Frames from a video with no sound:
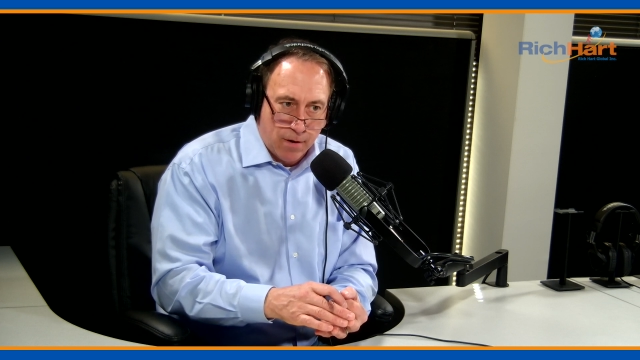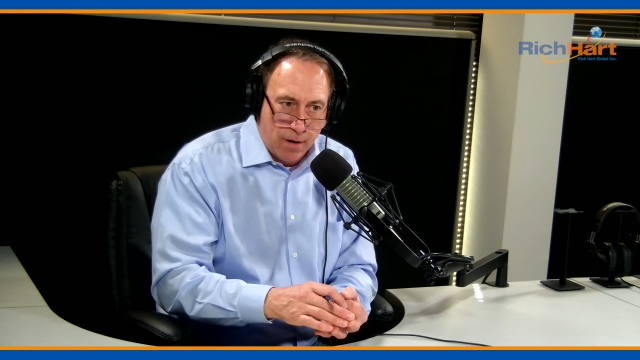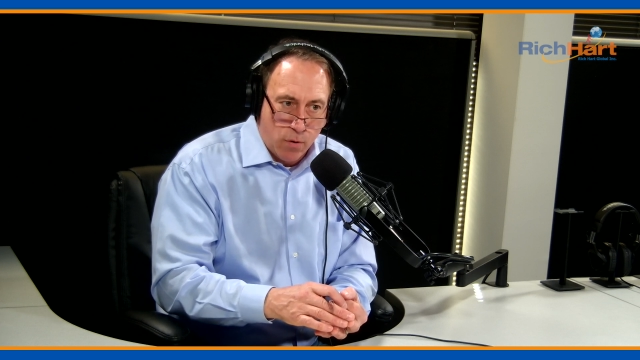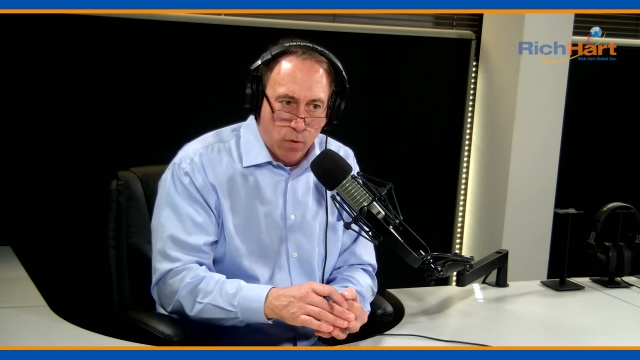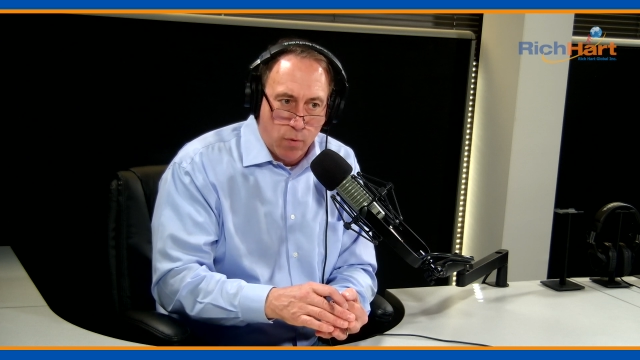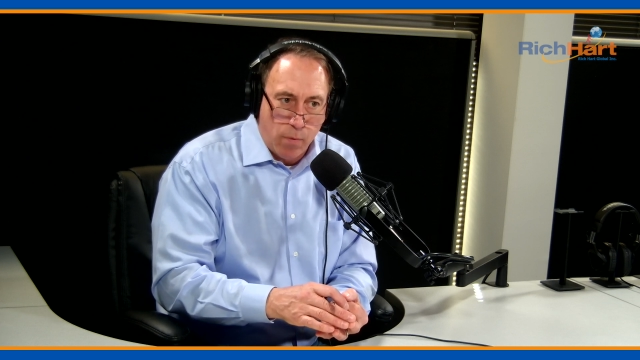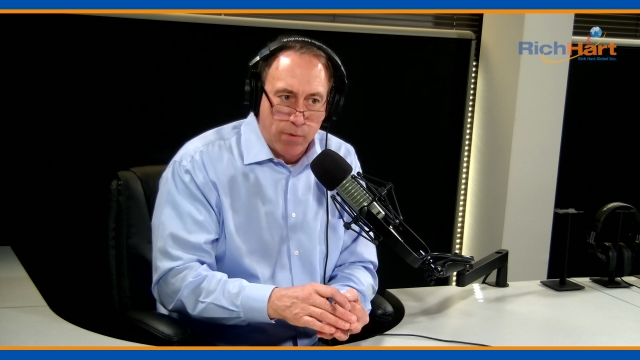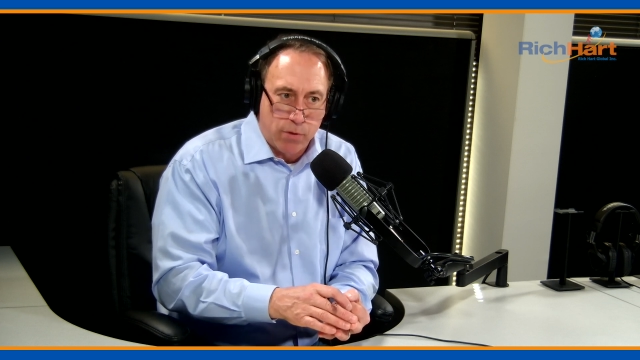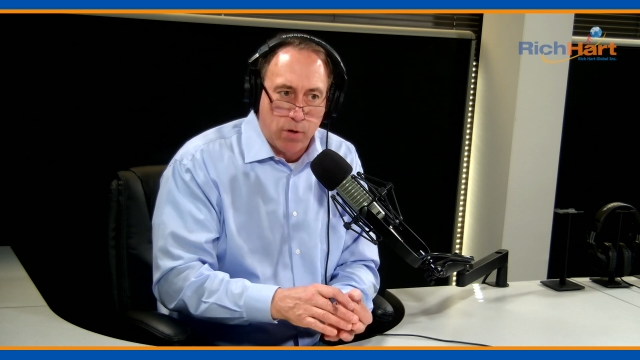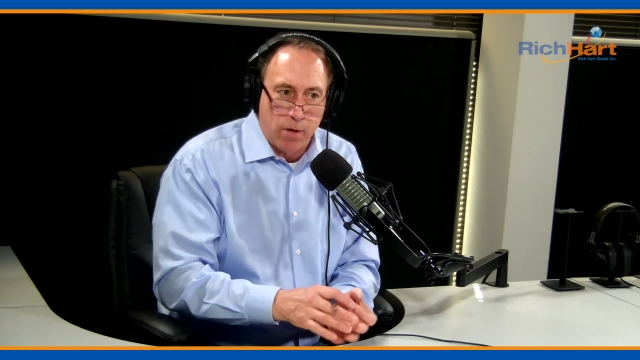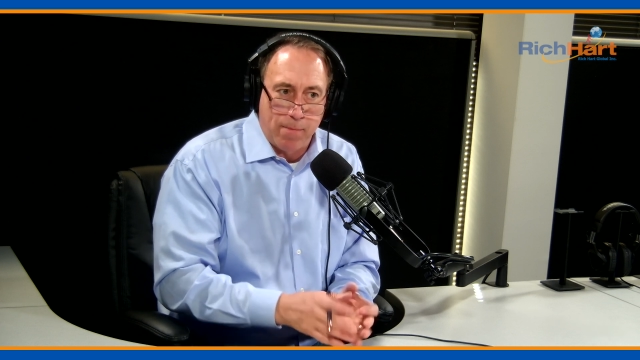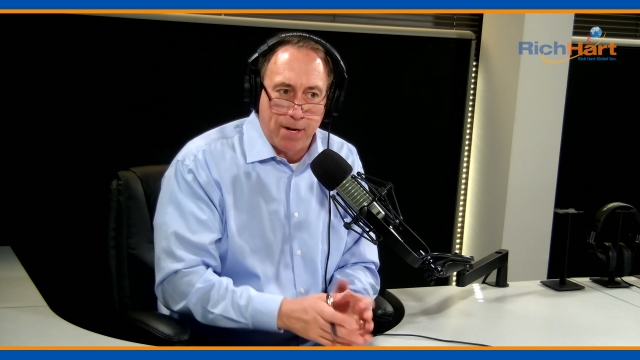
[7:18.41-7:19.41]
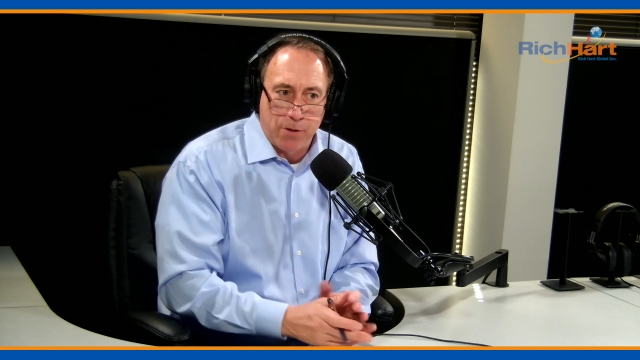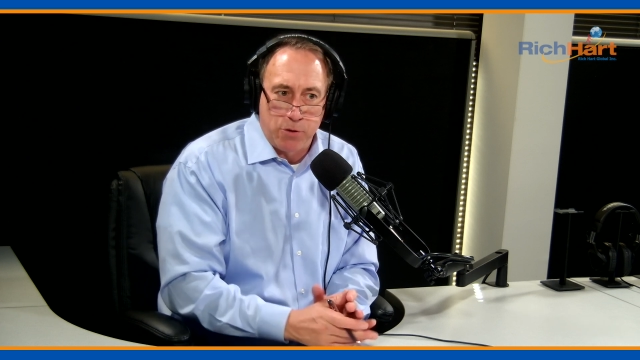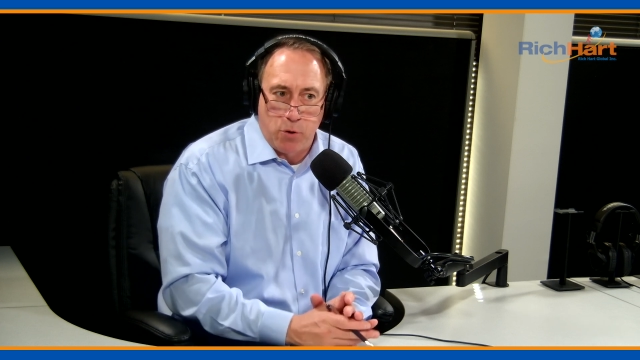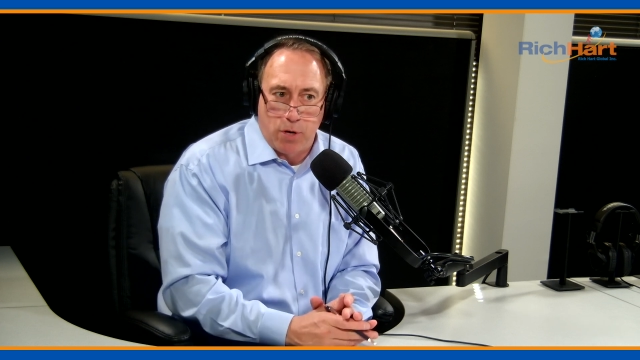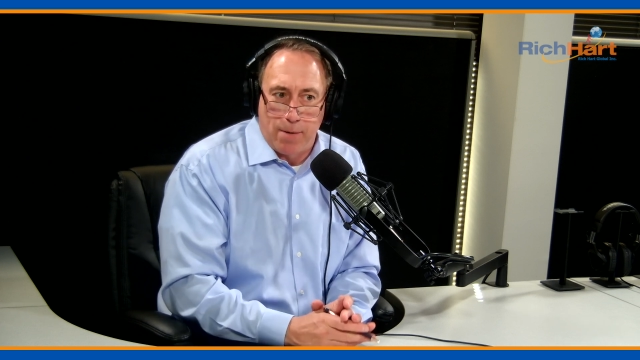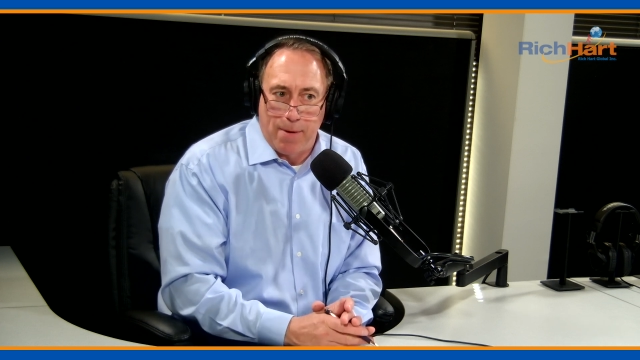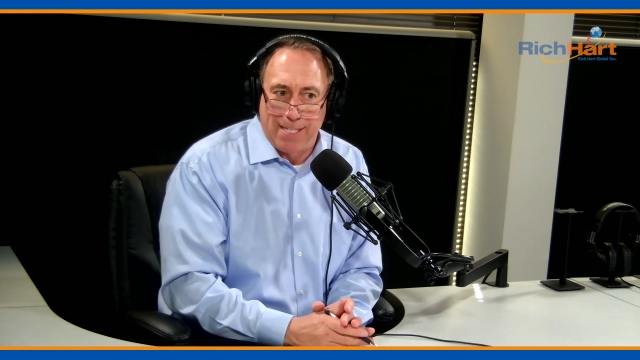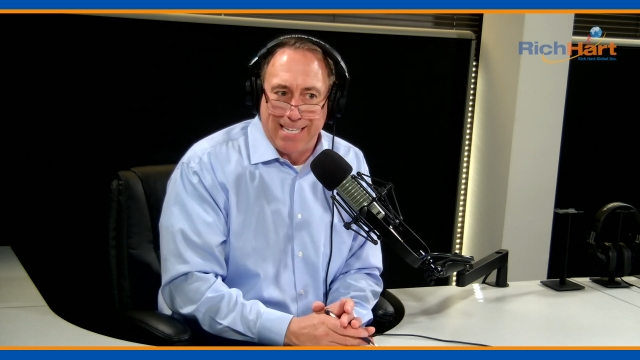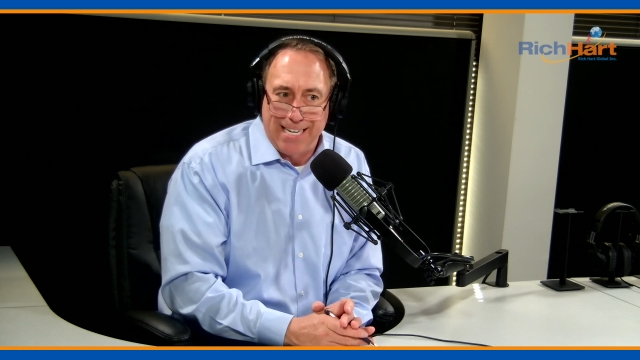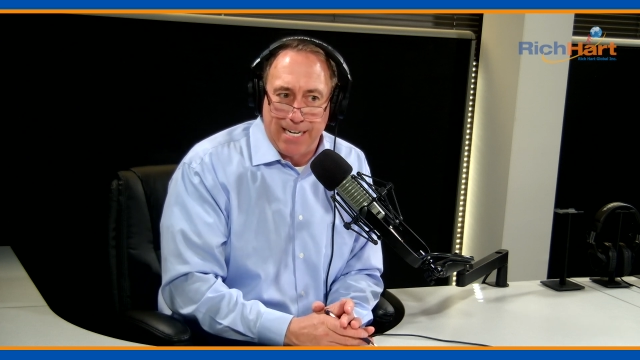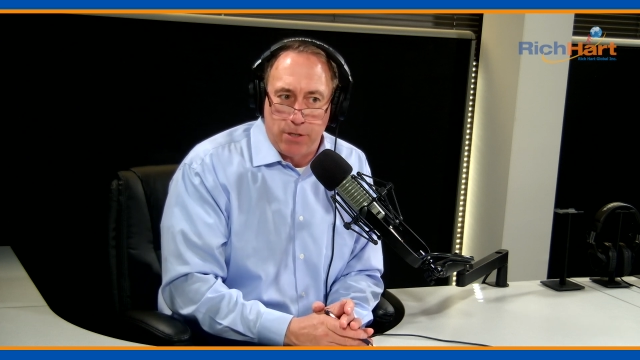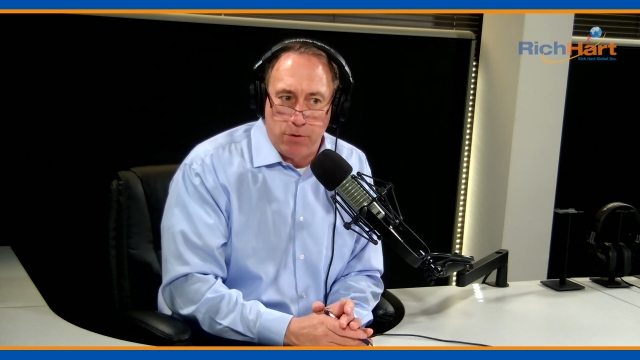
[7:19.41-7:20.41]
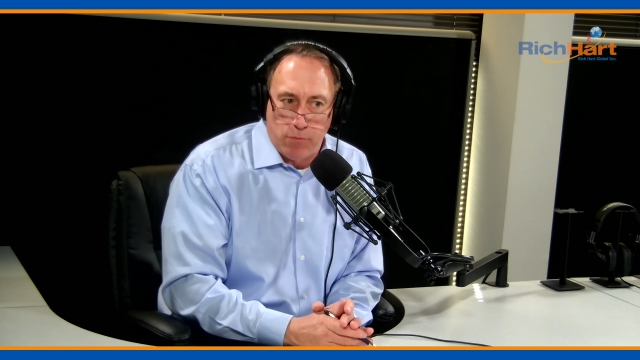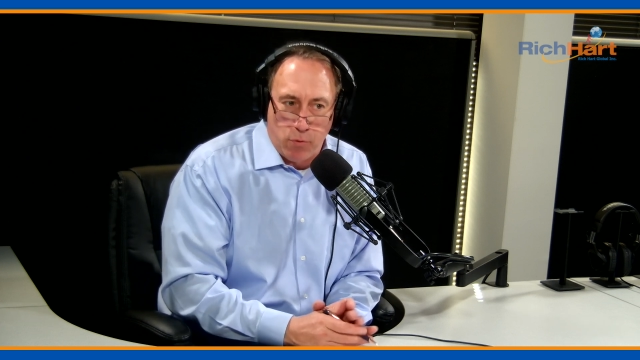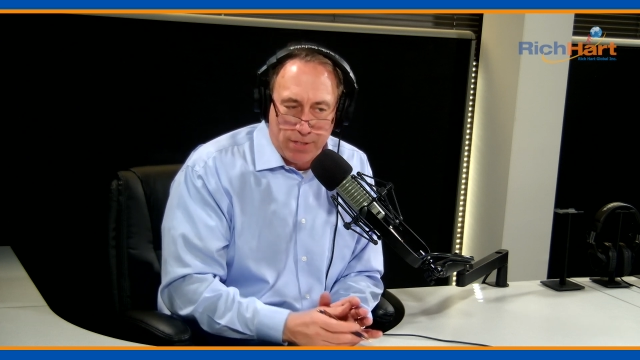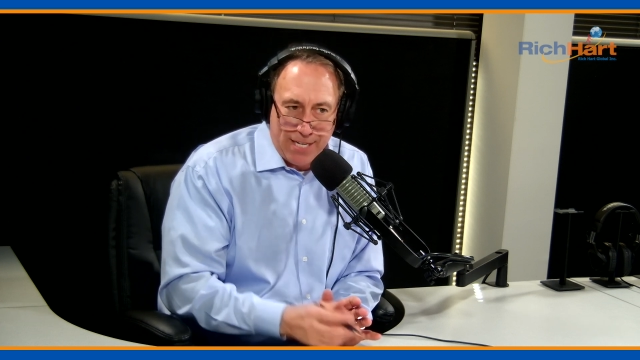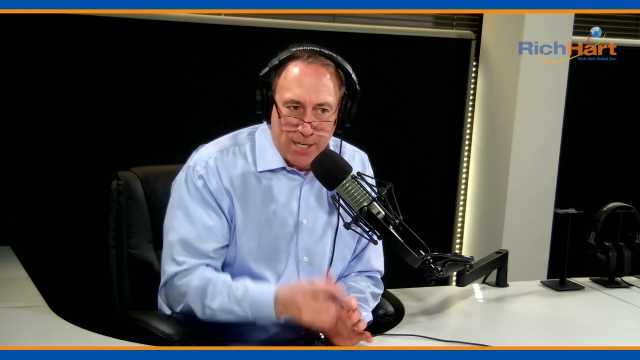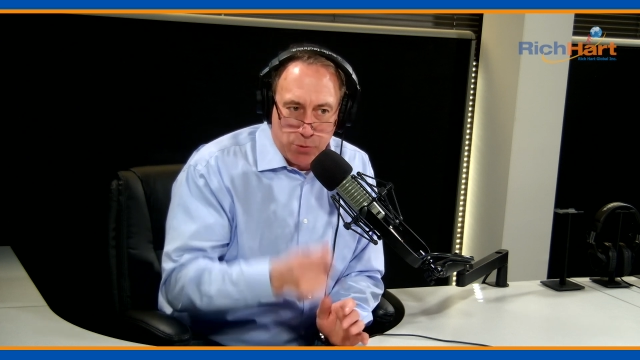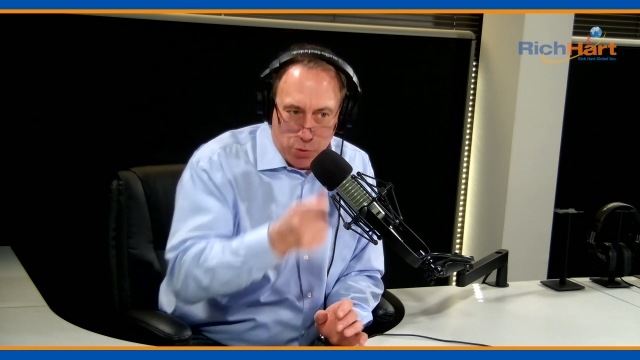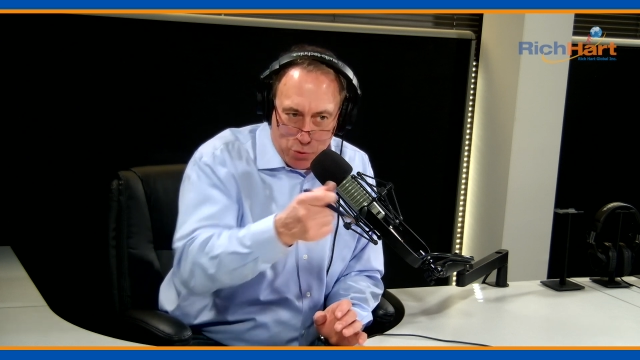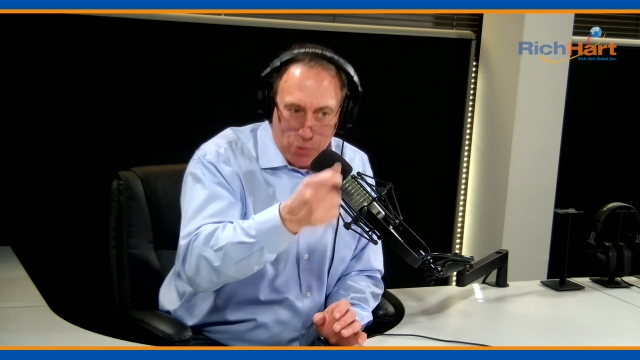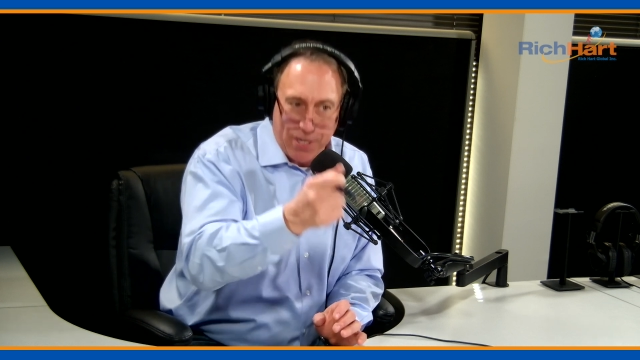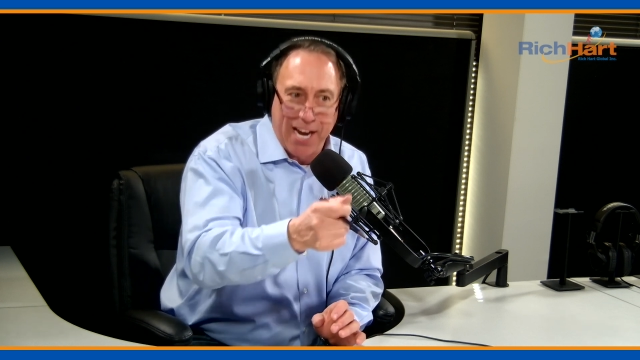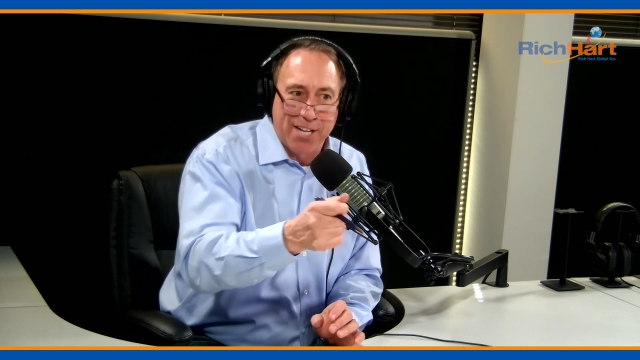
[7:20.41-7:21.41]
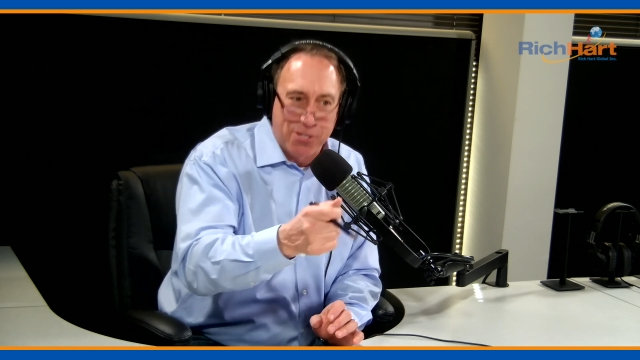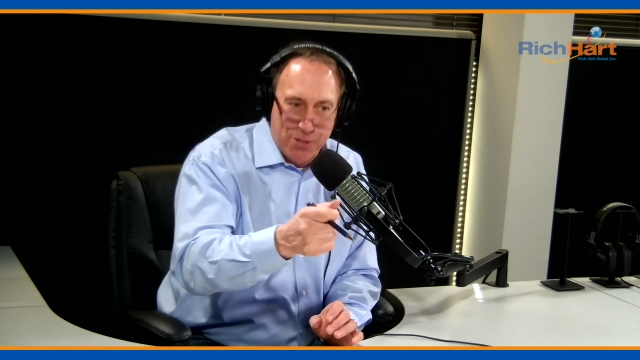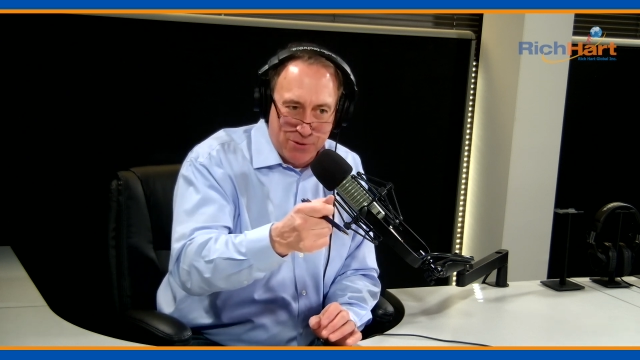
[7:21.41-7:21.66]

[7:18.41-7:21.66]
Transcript: Or when we started talking about DD-214s, which we'll get to,